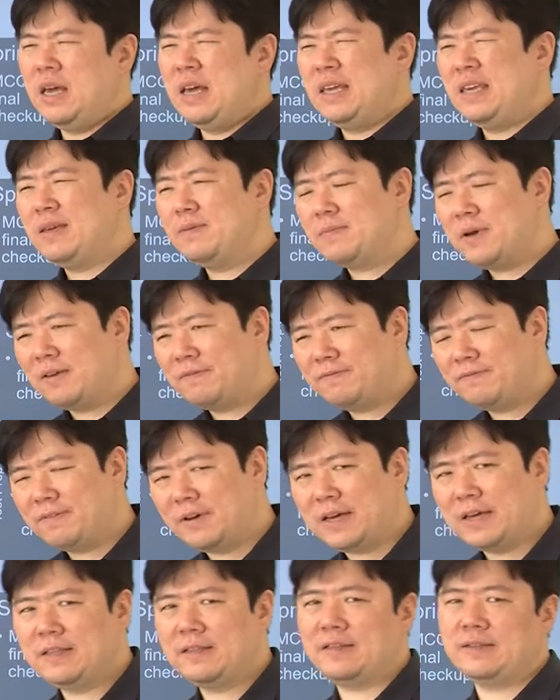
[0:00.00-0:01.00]
you might
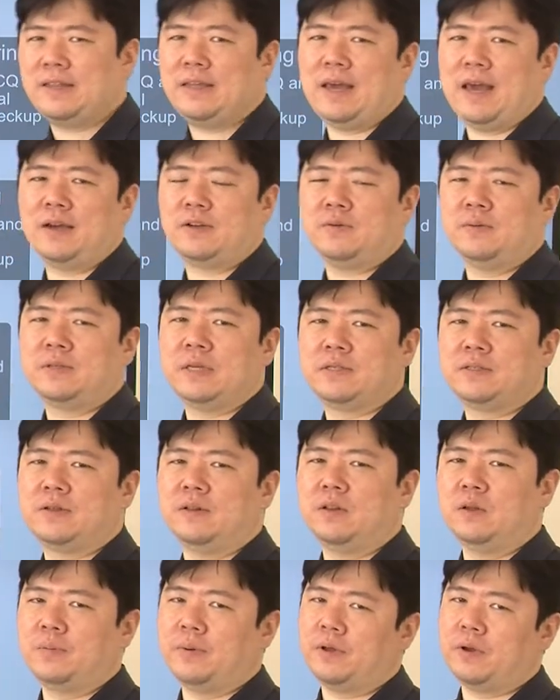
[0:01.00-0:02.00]
find the actual test a
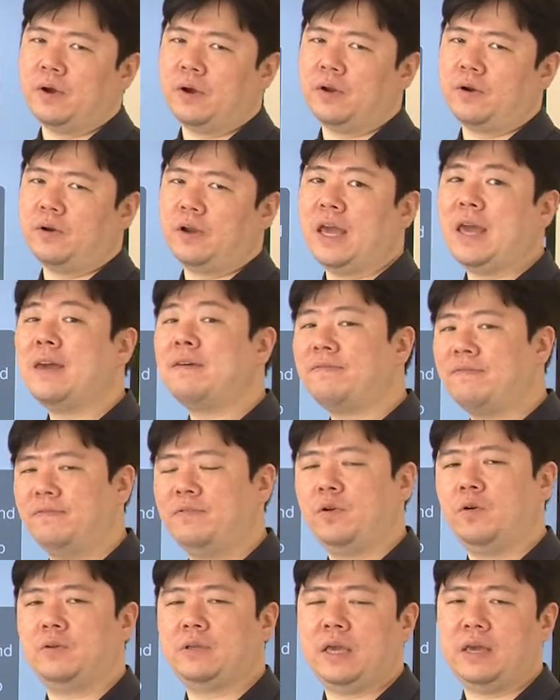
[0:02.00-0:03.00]
little bit harder if
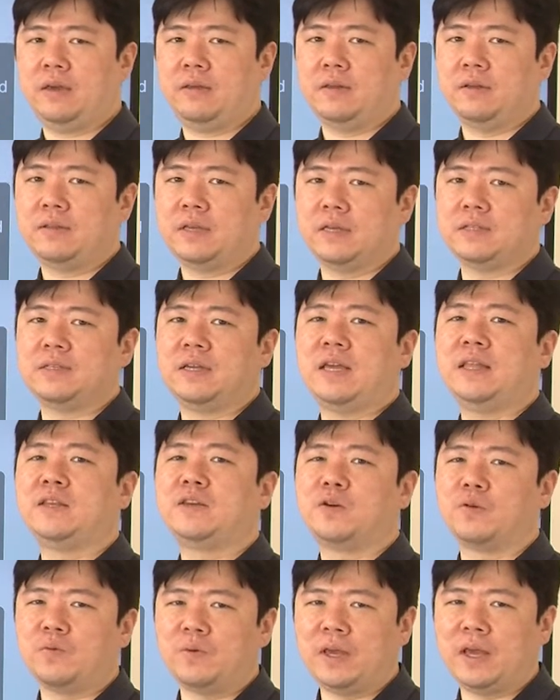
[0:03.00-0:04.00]
you're taking a test in
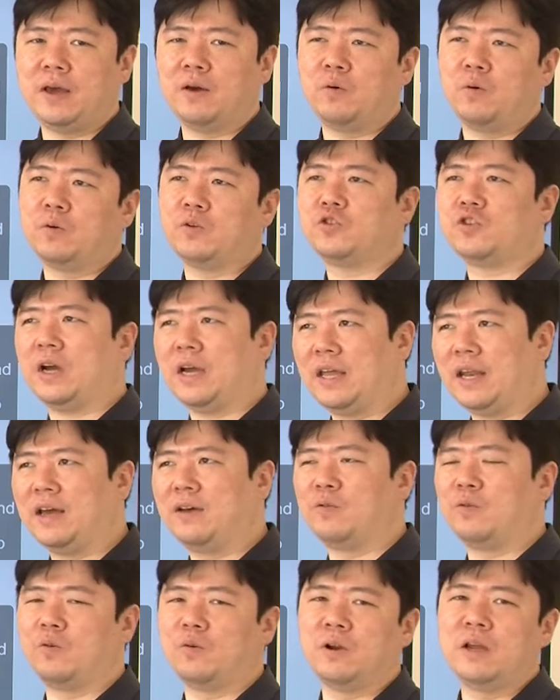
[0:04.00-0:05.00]
Korea or China
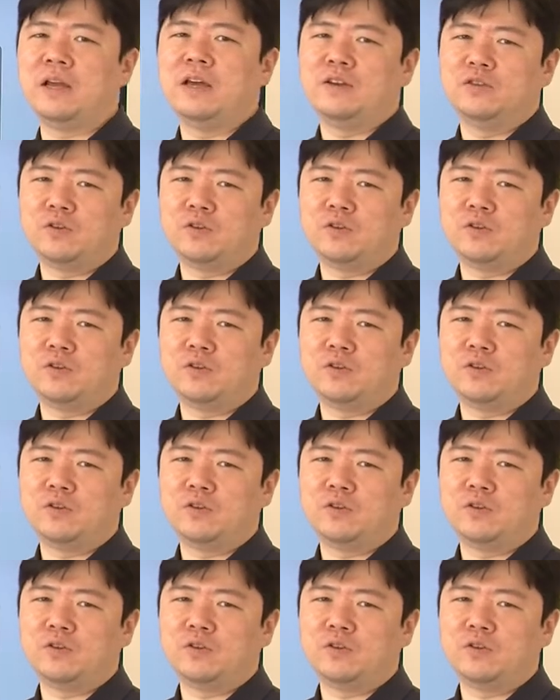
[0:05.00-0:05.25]
or